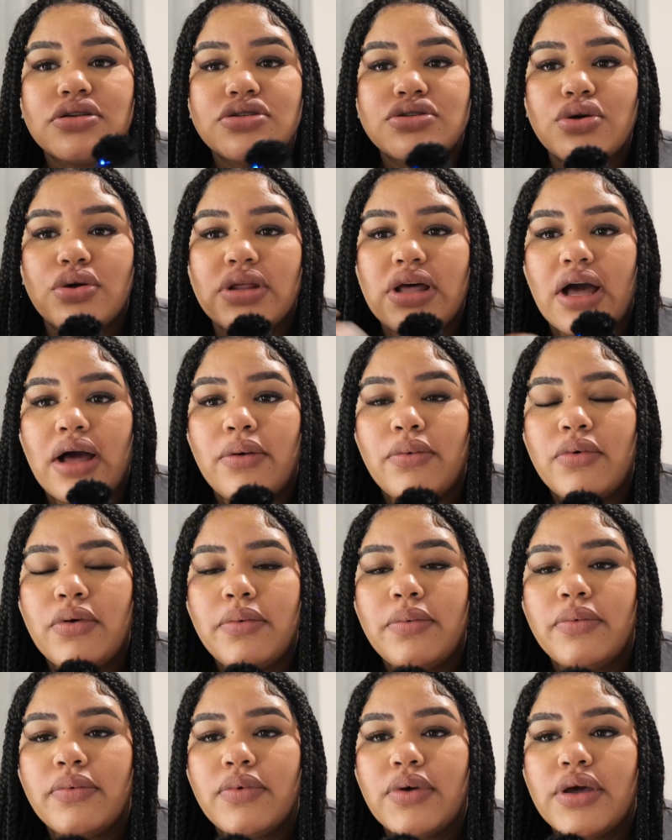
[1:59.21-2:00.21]
So that
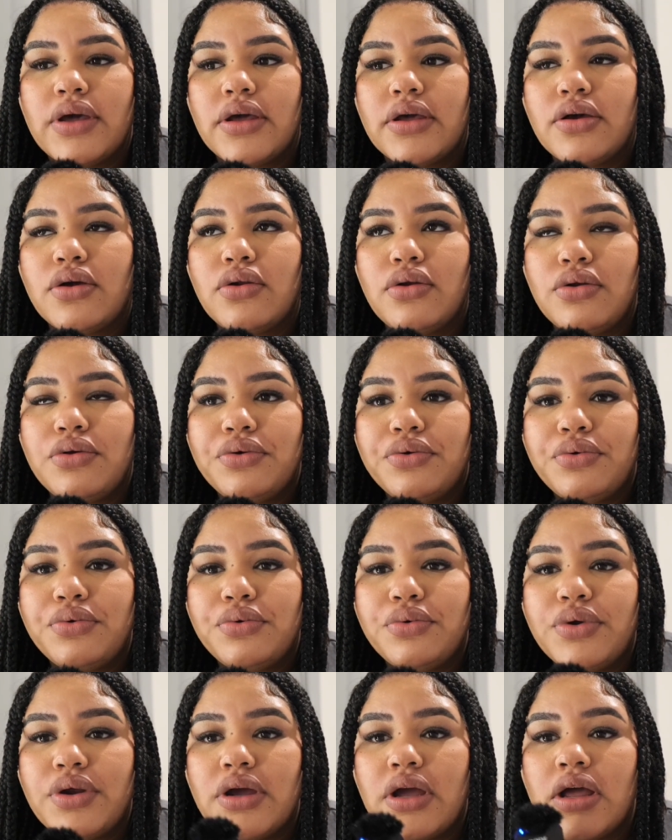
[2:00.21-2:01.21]
will
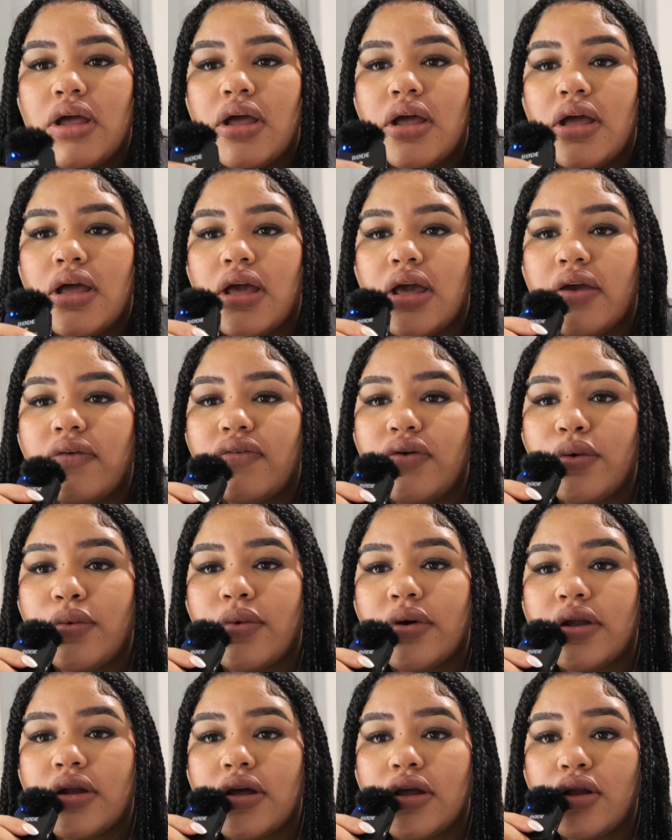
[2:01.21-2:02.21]
include, if you
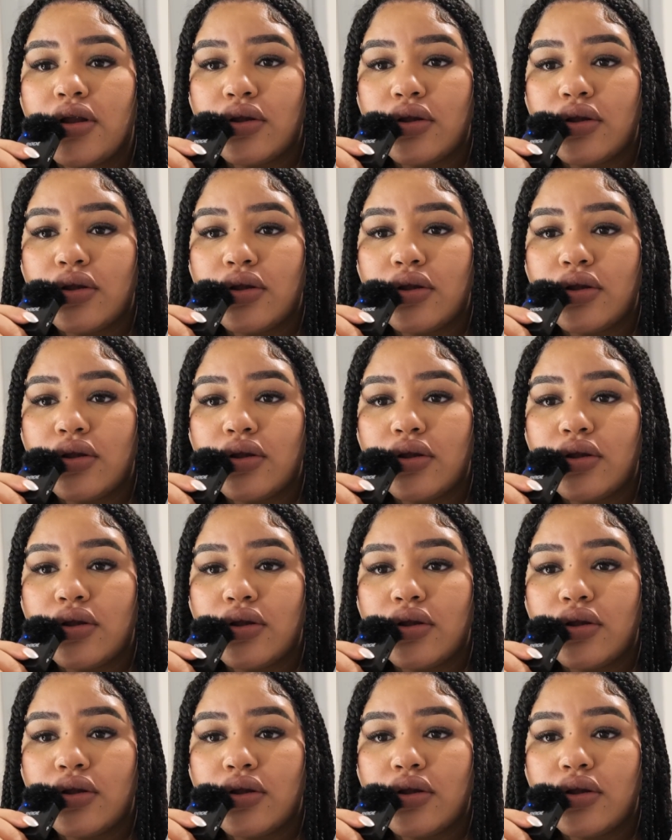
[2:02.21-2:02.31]
want to